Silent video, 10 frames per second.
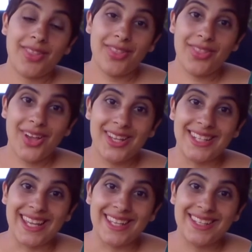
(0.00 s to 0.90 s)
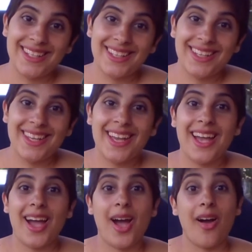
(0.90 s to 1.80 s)
Thirdly,
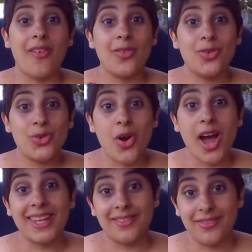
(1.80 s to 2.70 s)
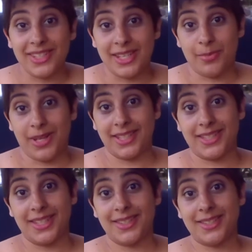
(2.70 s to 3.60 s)
try and visit
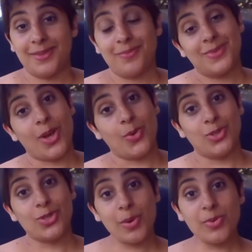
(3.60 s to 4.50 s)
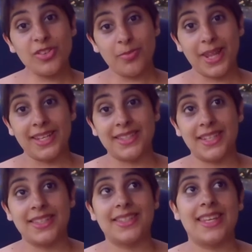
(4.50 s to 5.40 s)
places. So, description of
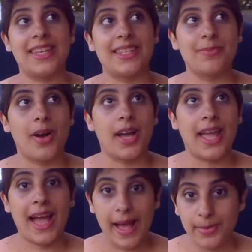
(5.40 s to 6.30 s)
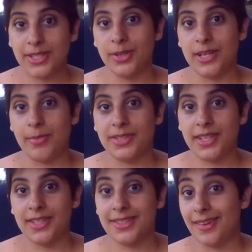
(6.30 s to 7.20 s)
places is my absolute
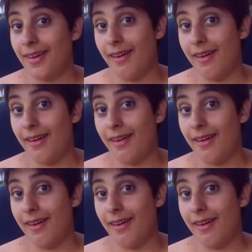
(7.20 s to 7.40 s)
nemesis.